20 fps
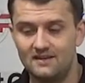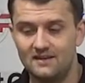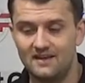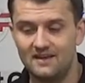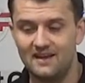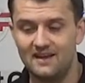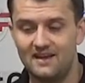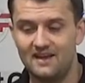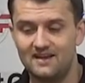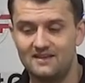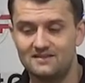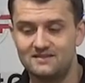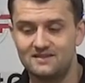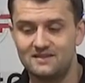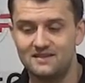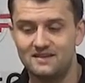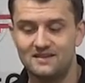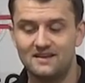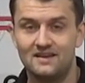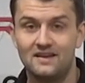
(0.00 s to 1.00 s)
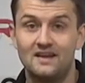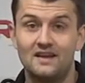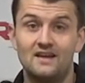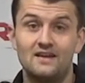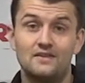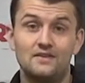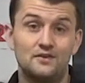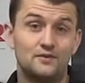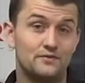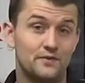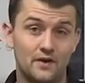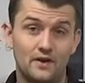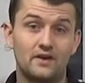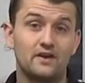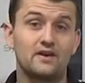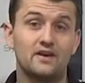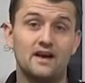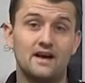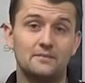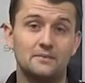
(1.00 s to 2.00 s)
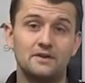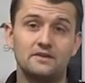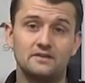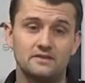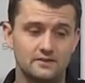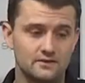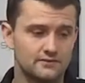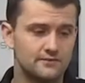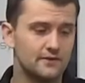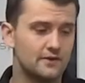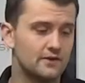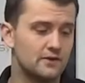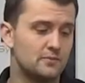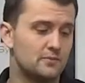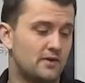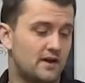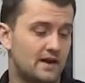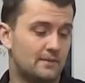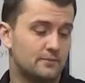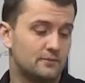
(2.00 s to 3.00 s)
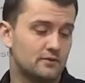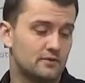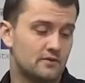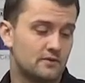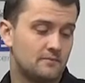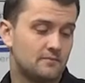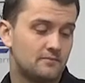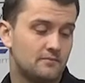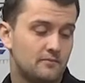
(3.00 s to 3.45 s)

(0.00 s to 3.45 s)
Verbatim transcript: And they're very common, they're very popular,